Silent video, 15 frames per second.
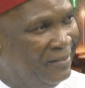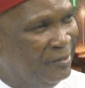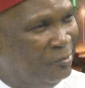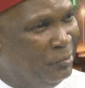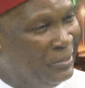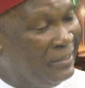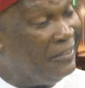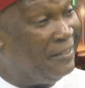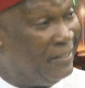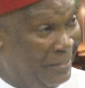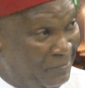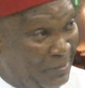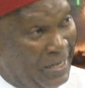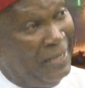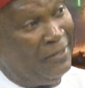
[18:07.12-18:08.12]
which is
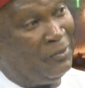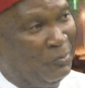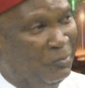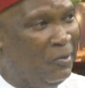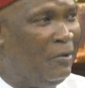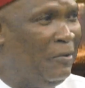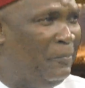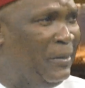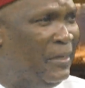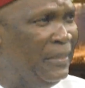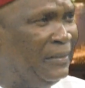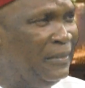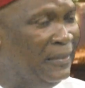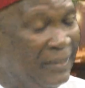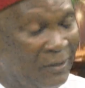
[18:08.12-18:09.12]
similar to our
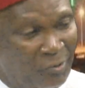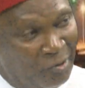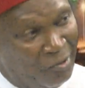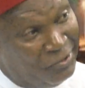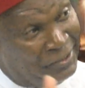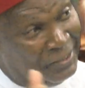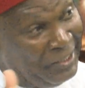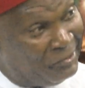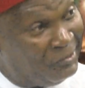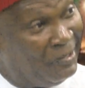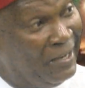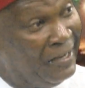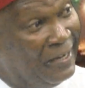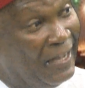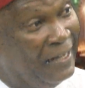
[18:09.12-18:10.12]
military. They will call the
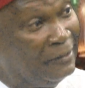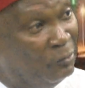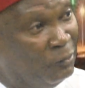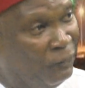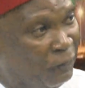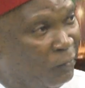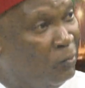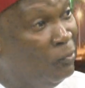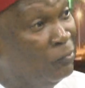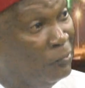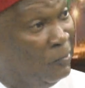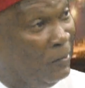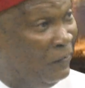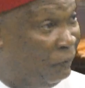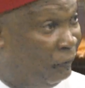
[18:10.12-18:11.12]
National Guard to follow,
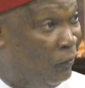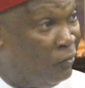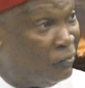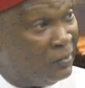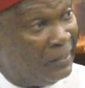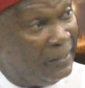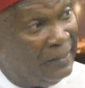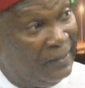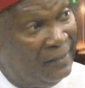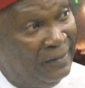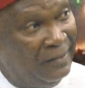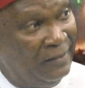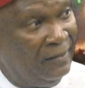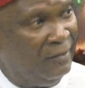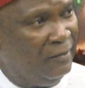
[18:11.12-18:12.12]
to enforce the
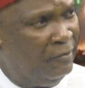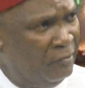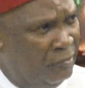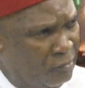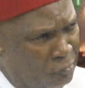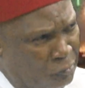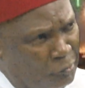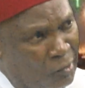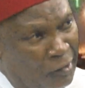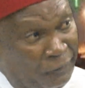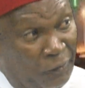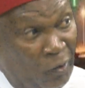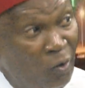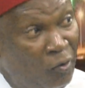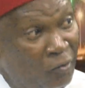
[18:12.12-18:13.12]
rule
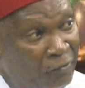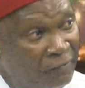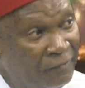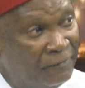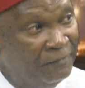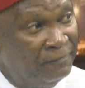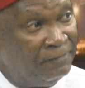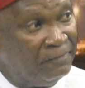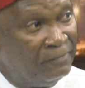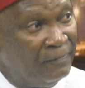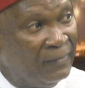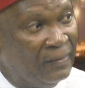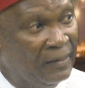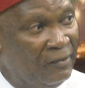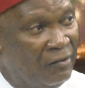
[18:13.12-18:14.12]
of law.
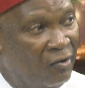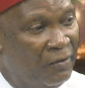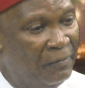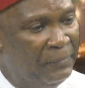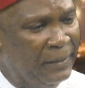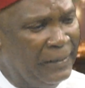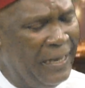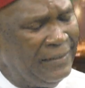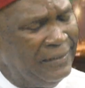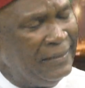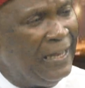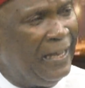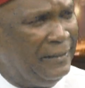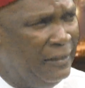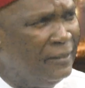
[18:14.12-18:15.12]
But I
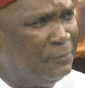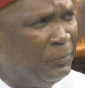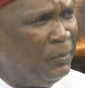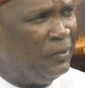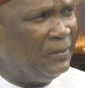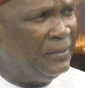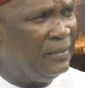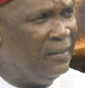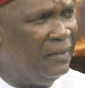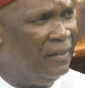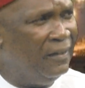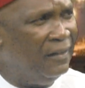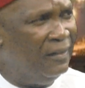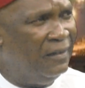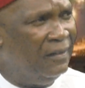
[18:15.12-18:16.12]
think at this point,
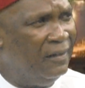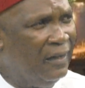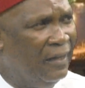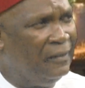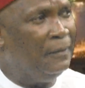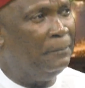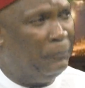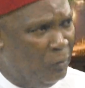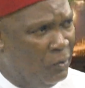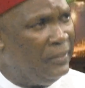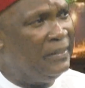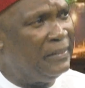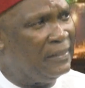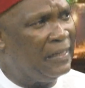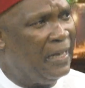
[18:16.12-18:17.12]
the
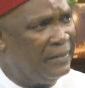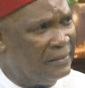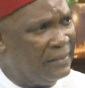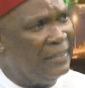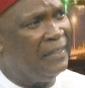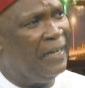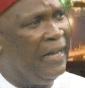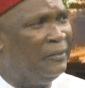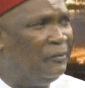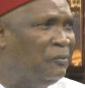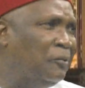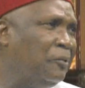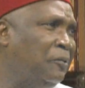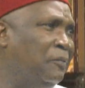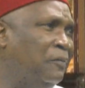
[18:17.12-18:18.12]
police can still
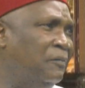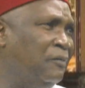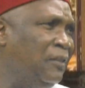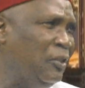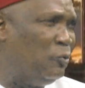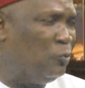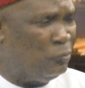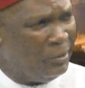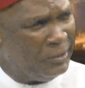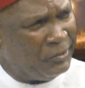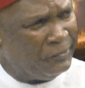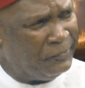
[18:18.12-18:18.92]
handle the situation.